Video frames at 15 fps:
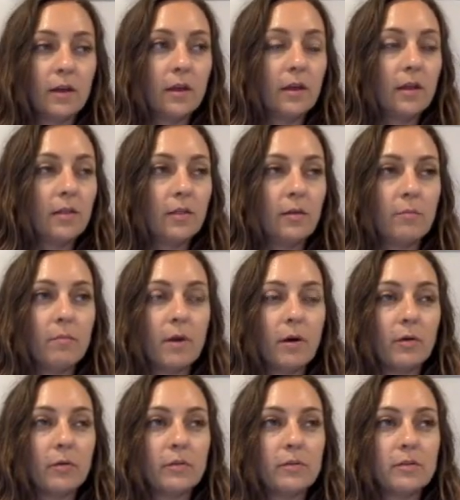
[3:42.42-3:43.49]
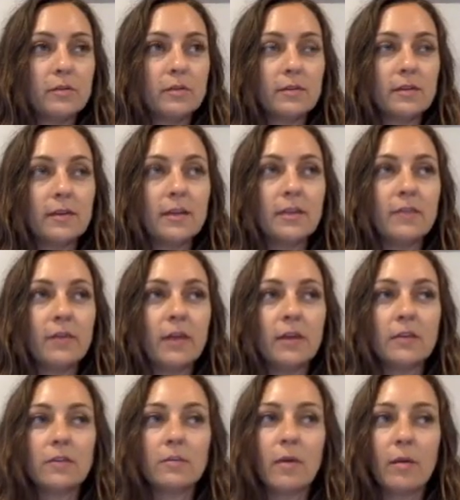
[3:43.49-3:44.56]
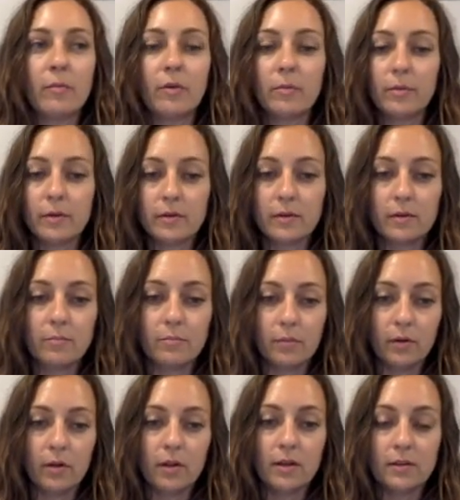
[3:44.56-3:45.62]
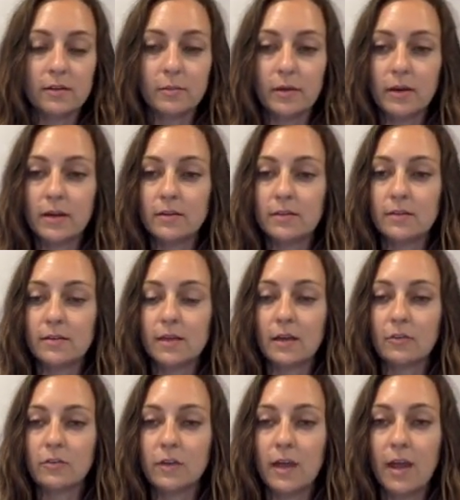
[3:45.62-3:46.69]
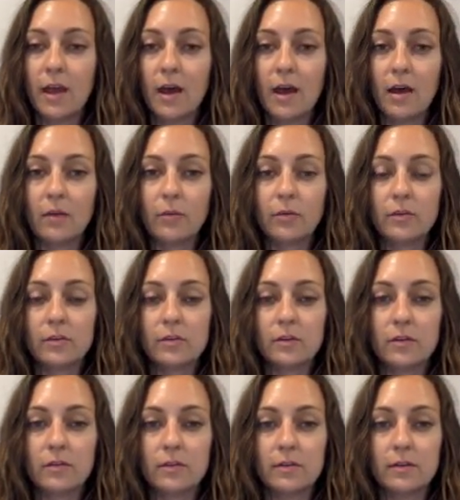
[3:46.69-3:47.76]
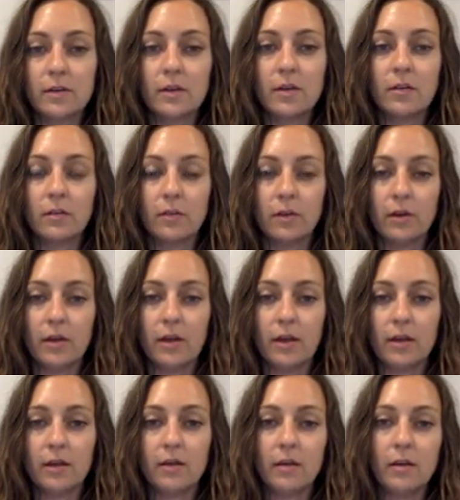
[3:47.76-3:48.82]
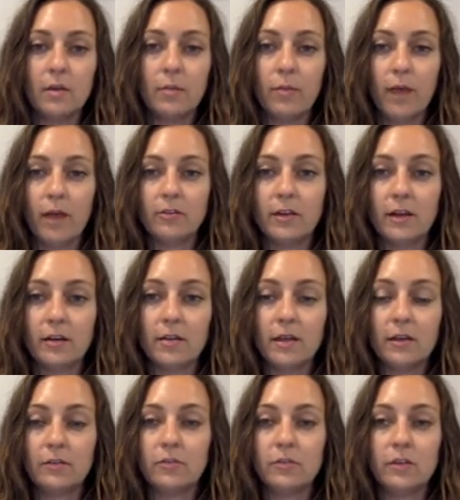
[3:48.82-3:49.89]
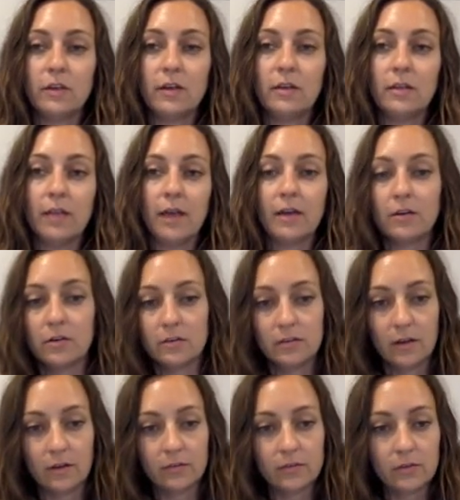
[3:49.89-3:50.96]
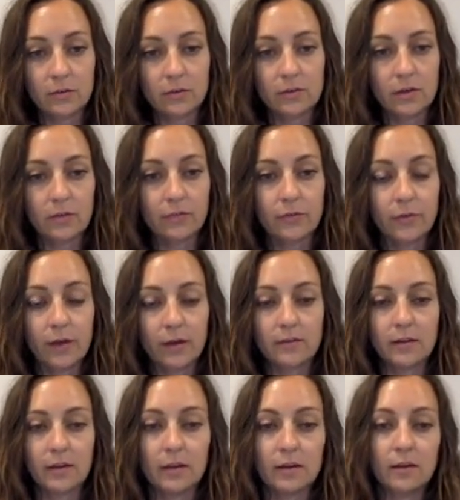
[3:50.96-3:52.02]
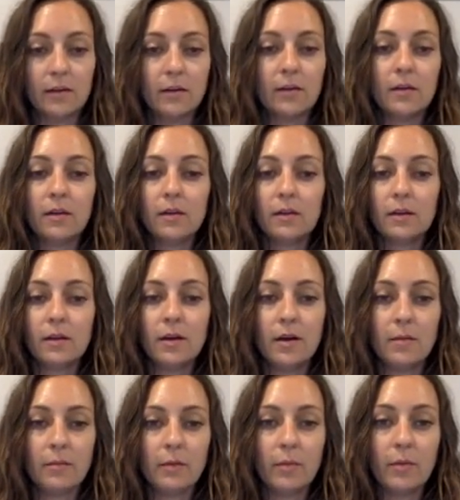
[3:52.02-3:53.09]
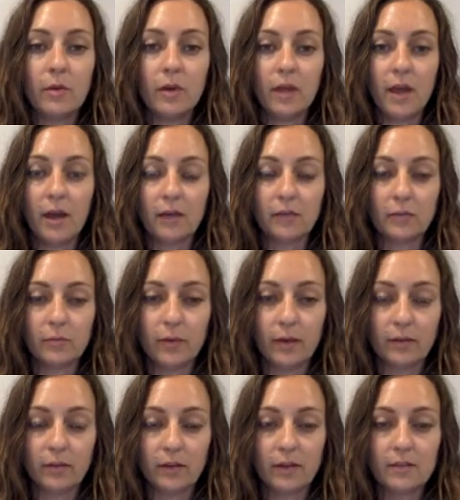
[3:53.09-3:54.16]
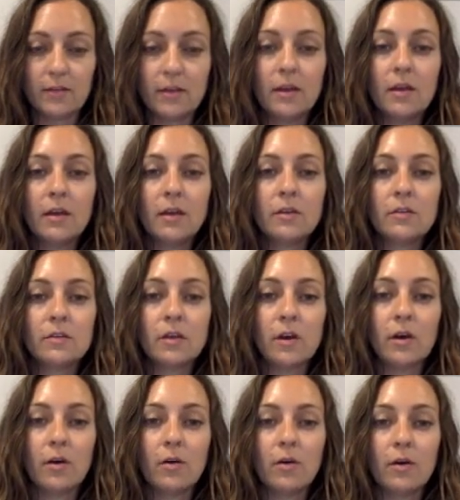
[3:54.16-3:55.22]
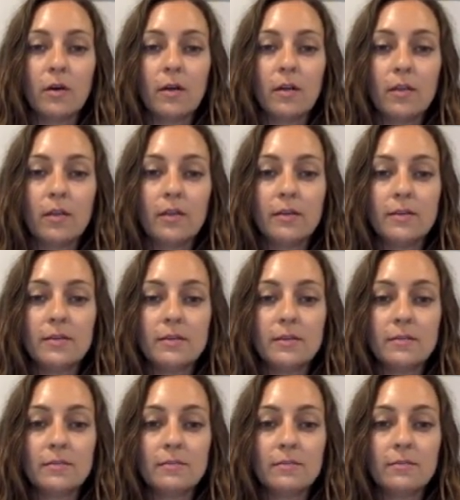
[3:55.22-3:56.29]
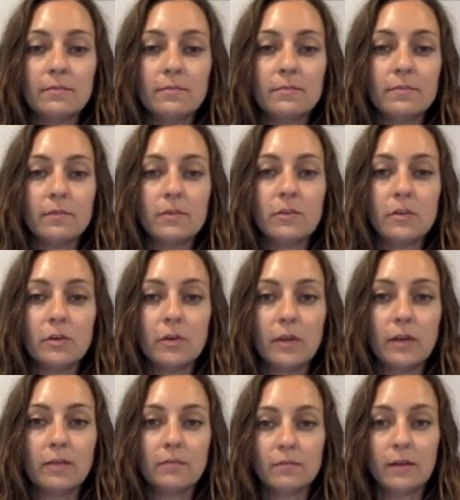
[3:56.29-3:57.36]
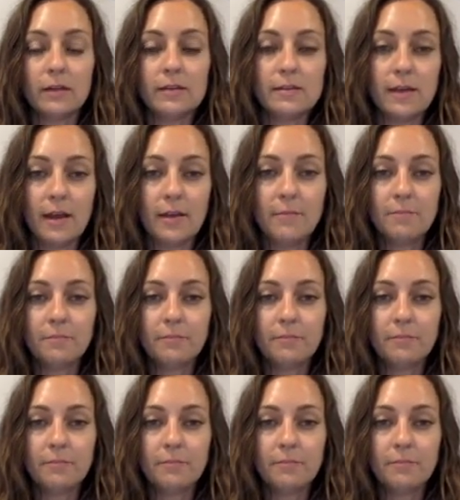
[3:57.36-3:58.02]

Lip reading: the most significant or memorable experiences that she had was a service learning project that she led herself, so self-directed community action project. So this student, let's say,